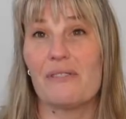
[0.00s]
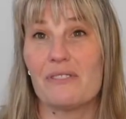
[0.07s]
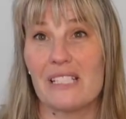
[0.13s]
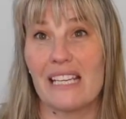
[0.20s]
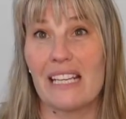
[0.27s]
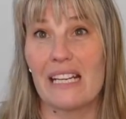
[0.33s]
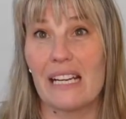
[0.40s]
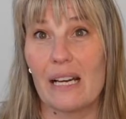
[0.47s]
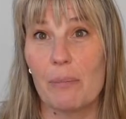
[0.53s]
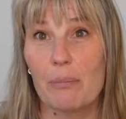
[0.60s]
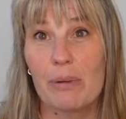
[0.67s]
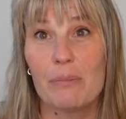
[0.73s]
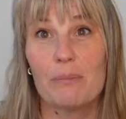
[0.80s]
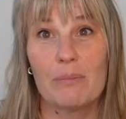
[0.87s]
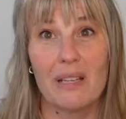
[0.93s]
have to get it up
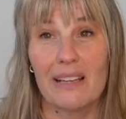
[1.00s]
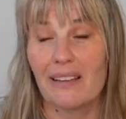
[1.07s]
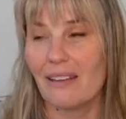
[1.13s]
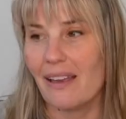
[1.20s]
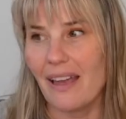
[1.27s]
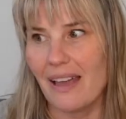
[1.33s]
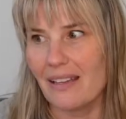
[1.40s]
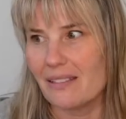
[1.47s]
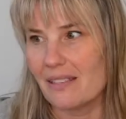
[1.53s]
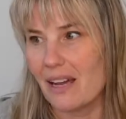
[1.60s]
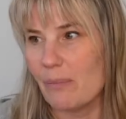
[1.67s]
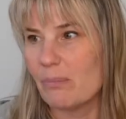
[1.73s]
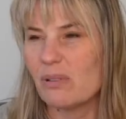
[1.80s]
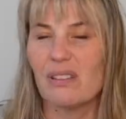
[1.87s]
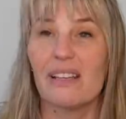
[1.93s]
like
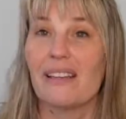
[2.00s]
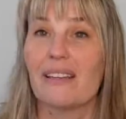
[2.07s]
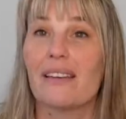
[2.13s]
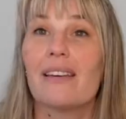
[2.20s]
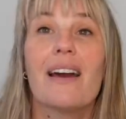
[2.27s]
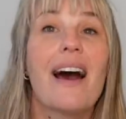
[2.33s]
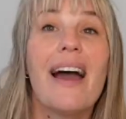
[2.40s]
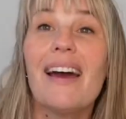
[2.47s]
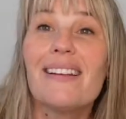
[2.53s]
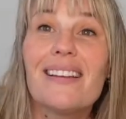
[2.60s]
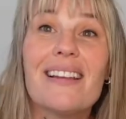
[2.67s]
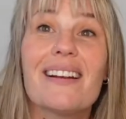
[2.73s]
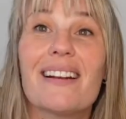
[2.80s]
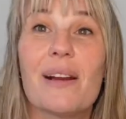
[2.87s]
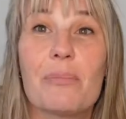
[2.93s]
ASAP. Like I had to
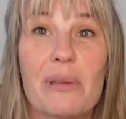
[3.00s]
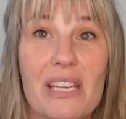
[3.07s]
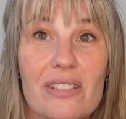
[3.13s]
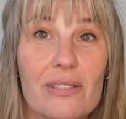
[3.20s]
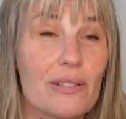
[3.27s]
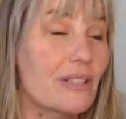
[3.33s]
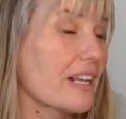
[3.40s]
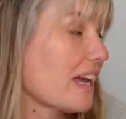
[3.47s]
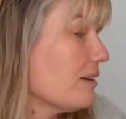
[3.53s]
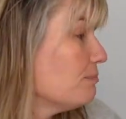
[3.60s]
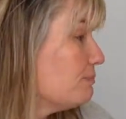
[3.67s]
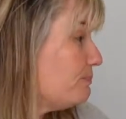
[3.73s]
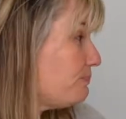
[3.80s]
get it up yesterday.